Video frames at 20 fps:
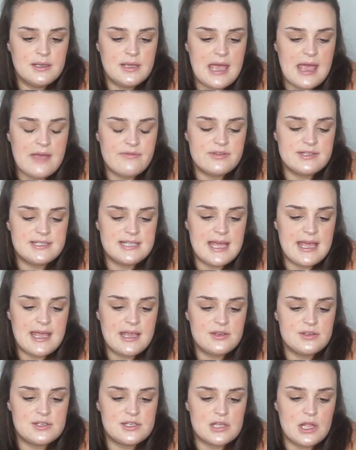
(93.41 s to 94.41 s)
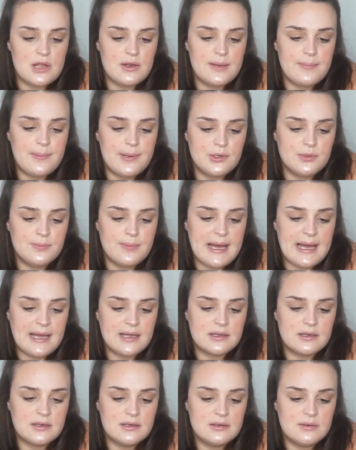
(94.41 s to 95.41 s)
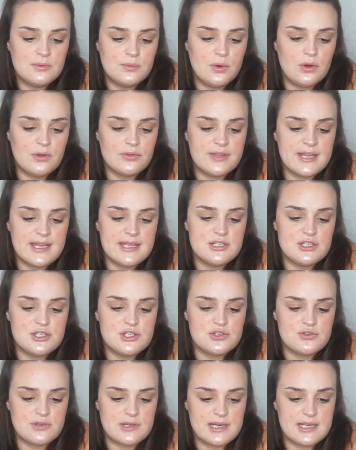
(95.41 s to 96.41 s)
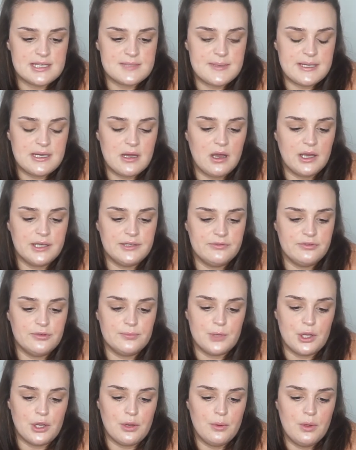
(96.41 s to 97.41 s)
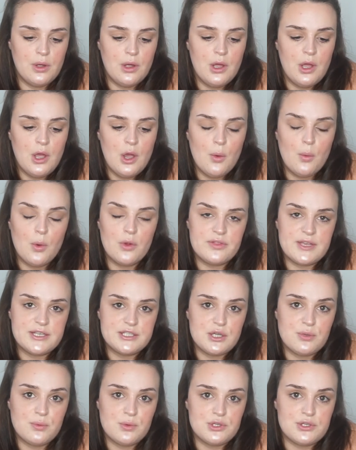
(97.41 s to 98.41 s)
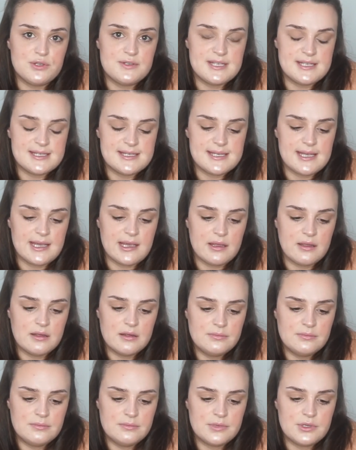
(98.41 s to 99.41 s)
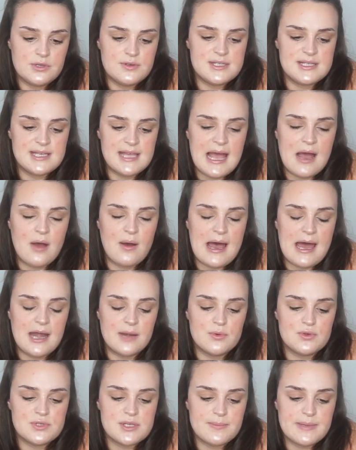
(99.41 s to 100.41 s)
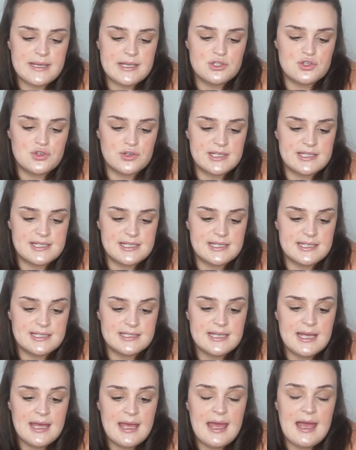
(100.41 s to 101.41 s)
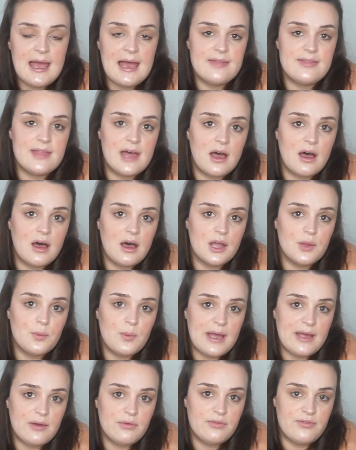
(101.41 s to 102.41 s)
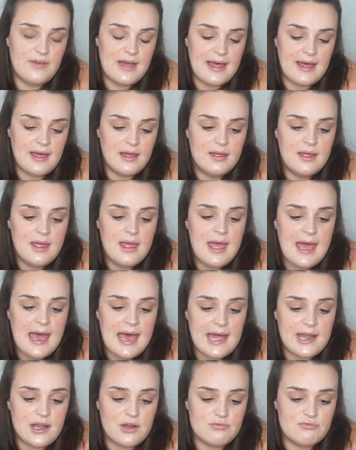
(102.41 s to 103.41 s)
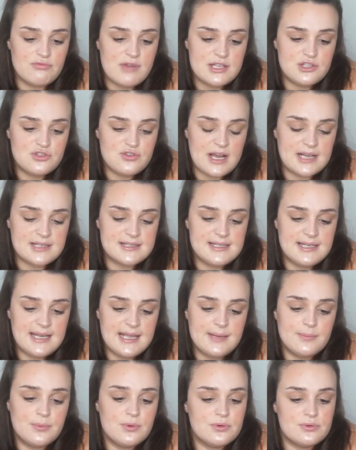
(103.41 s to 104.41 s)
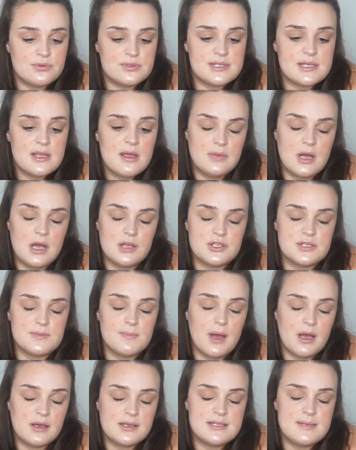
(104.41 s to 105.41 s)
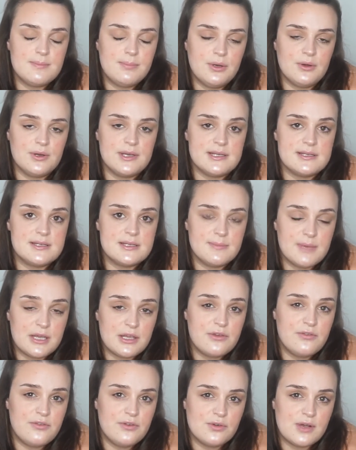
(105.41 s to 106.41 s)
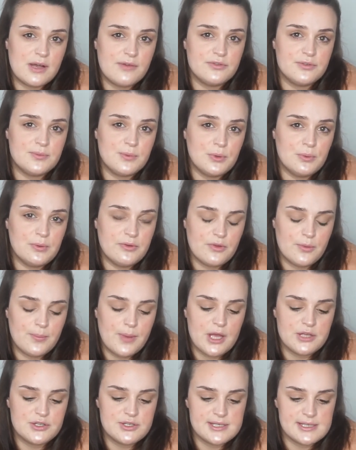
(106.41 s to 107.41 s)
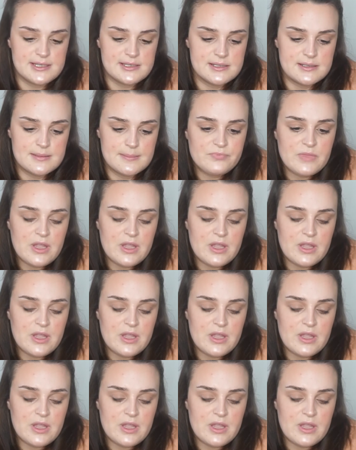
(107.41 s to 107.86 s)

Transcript: Every day you slowly peel back what the industry has been hiding from you, what they don't want you to see. You see how animals are being treated and that high welfare and red tractor labels are just marketing ploys to make you feel comfortable with your purchases.